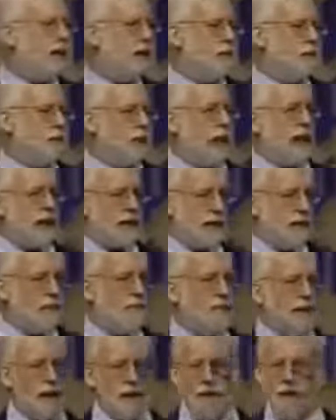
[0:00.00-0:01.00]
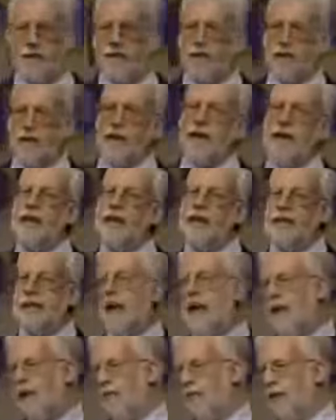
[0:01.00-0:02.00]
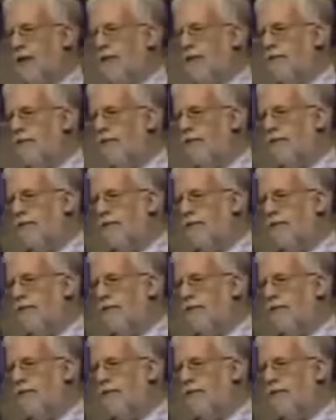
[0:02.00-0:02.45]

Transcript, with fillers: and the brazen pillars for King Solomon.